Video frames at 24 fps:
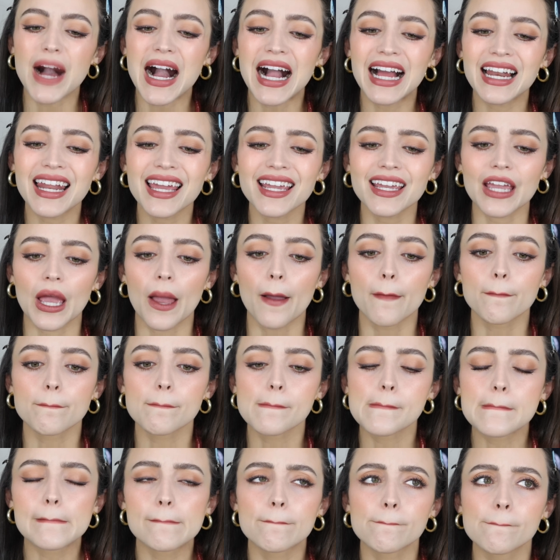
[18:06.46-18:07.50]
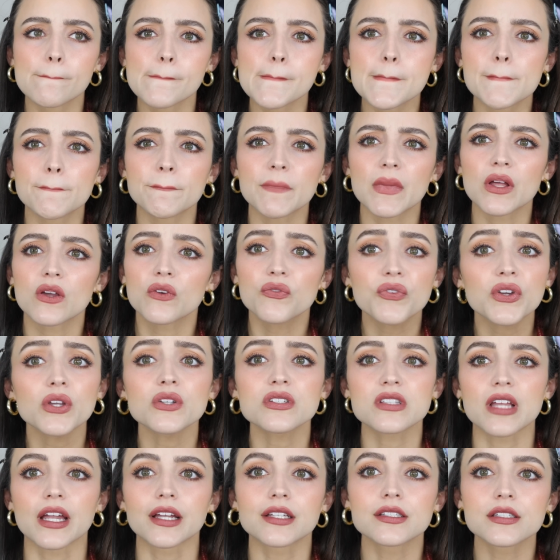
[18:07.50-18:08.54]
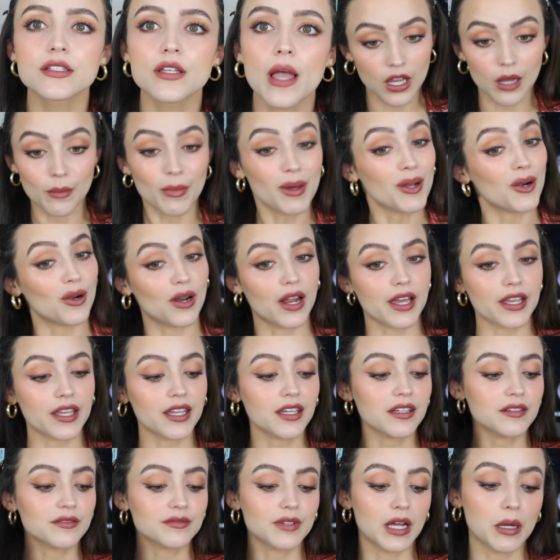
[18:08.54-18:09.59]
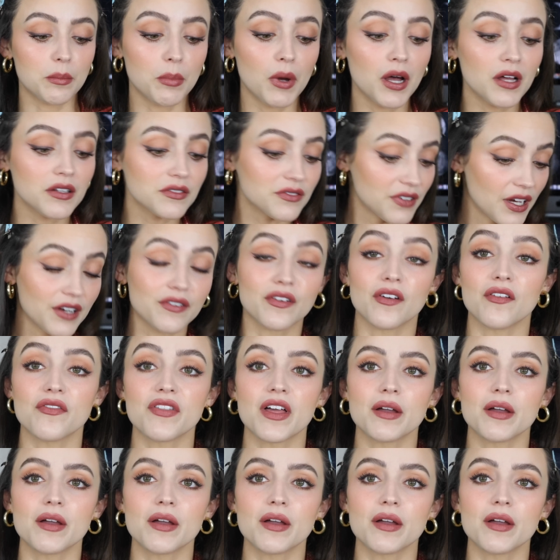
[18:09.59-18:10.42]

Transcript: I like it. Feels nice. I better like it. I bought 5 of